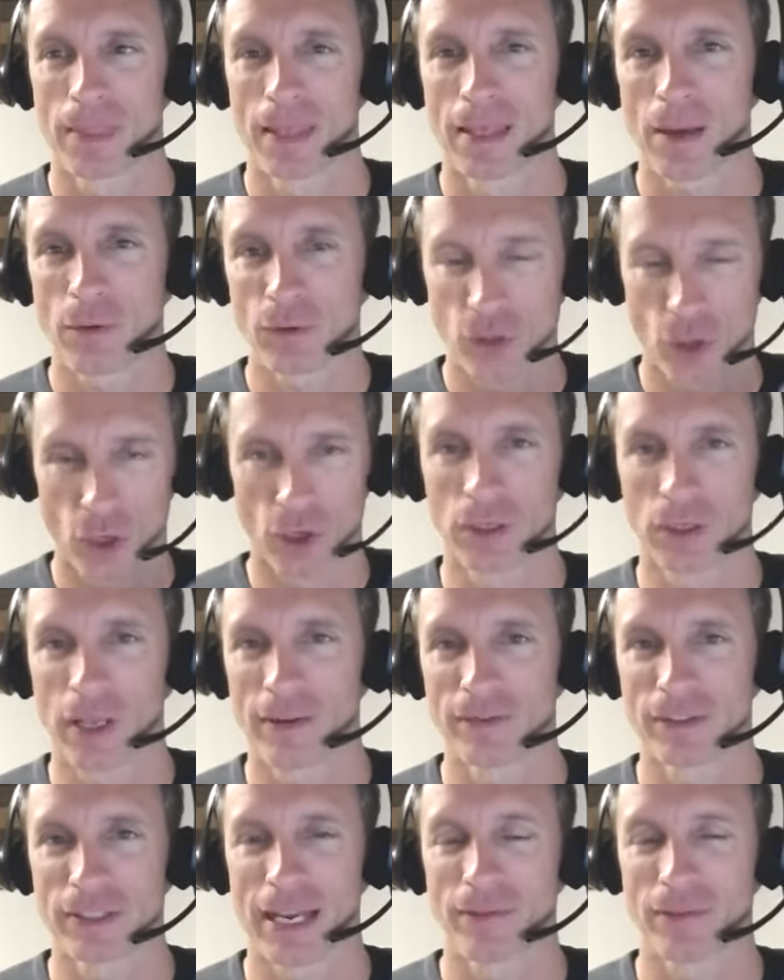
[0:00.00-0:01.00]
That was her
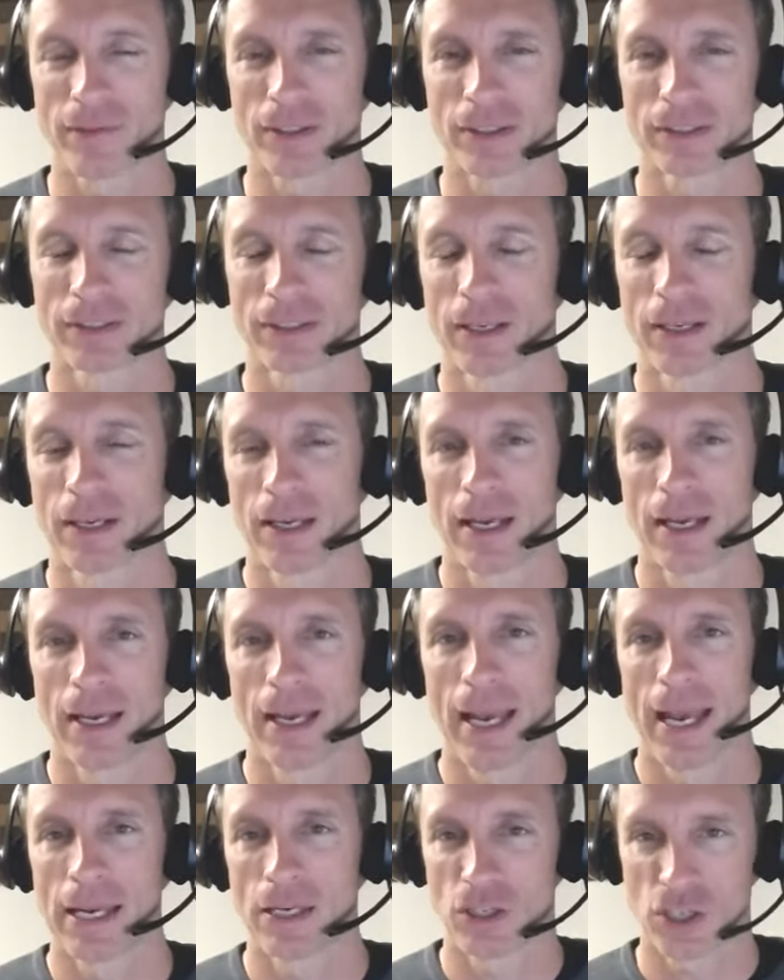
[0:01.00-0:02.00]
life savings.
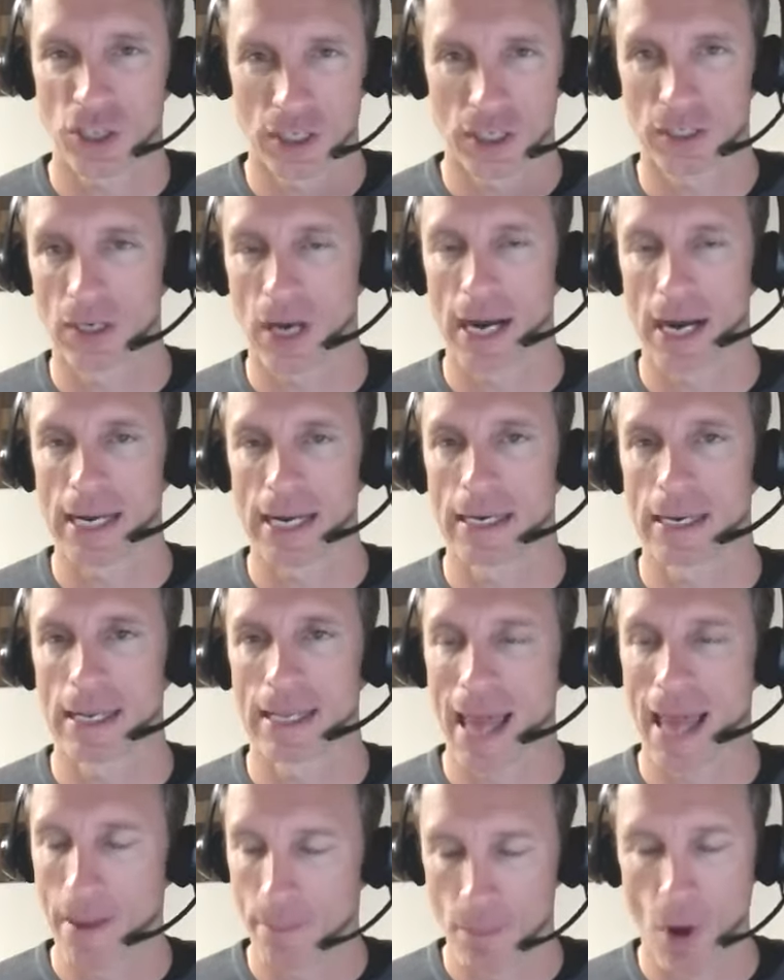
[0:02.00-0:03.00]
And she decided
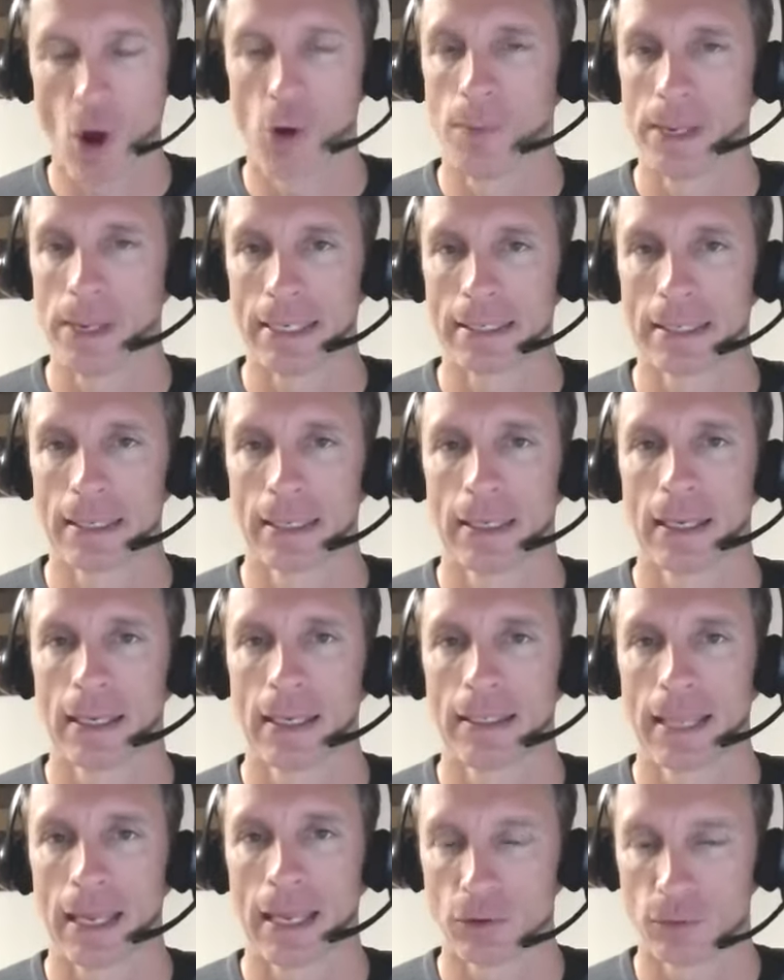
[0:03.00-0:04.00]
in that moment
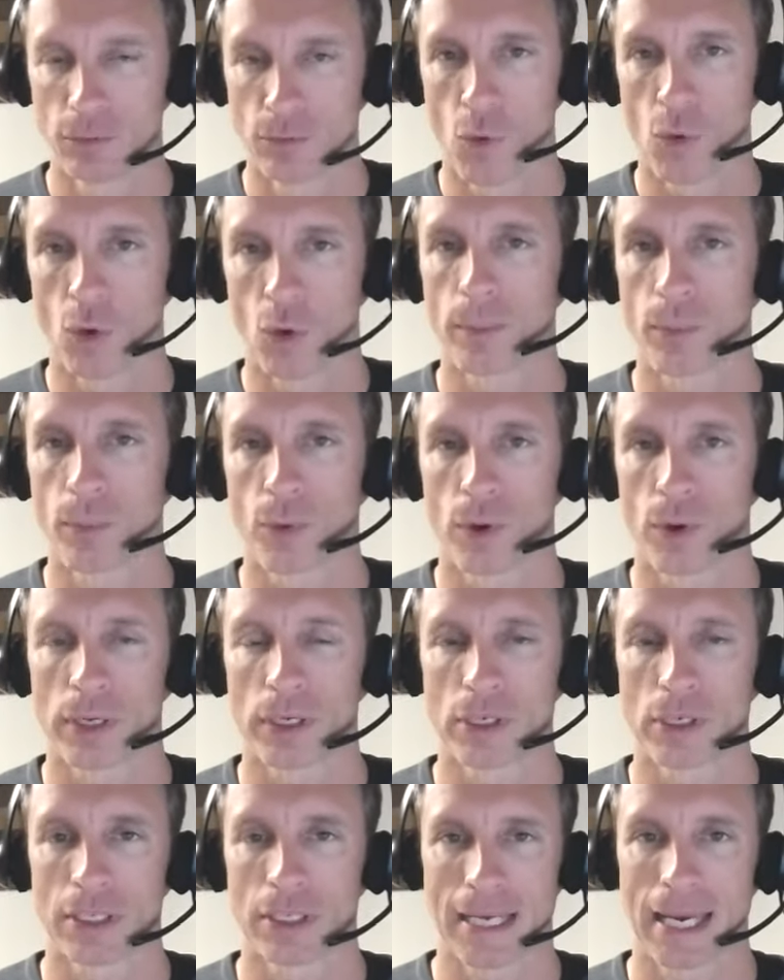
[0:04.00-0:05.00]
that it was more
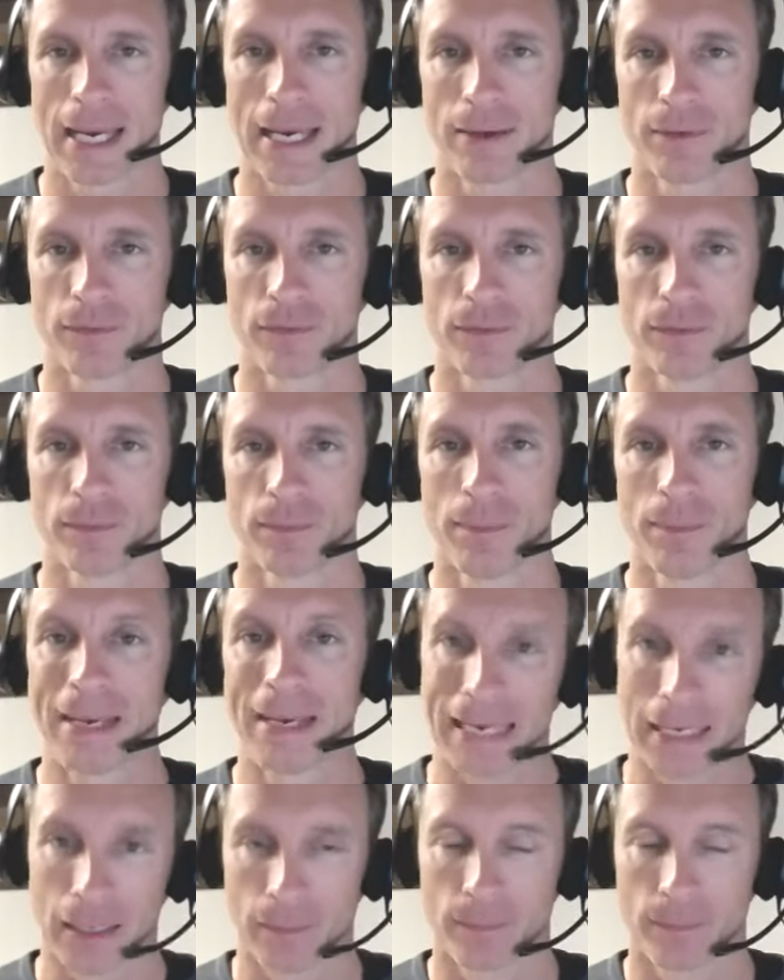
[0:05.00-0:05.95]
important to save me.